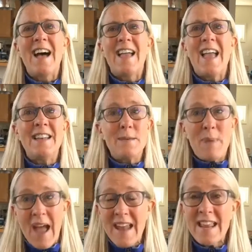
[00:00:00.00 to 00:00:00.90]
And
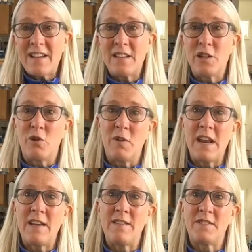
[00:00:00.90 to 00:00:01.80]
depending on the
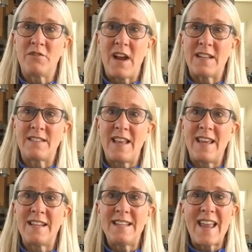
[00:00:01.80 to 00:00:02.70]
degree of stress,
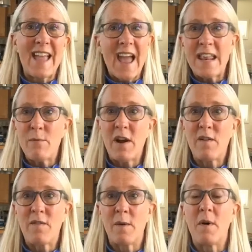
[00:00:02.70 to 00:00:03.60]
it can take anywhere
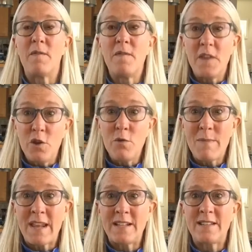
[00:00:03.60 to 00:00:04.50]
from a few
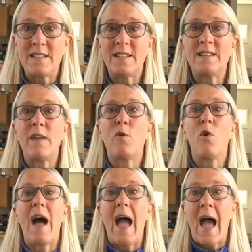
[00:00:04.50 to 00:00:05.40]
minutes to
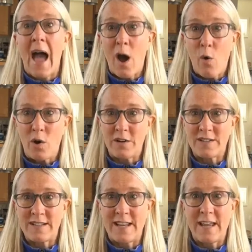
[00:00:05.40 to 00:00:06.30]
several
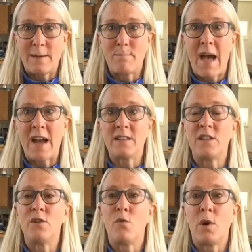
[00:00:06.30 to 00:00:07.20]
hours to kick back
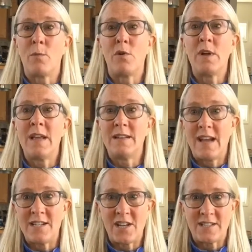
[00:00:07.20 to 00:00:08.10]
to normal
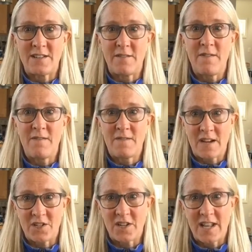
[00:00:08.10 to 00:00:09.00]
digestive
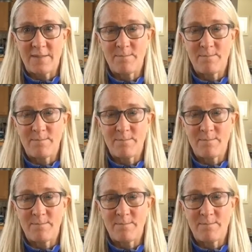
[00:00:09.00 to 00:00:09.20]
functioning.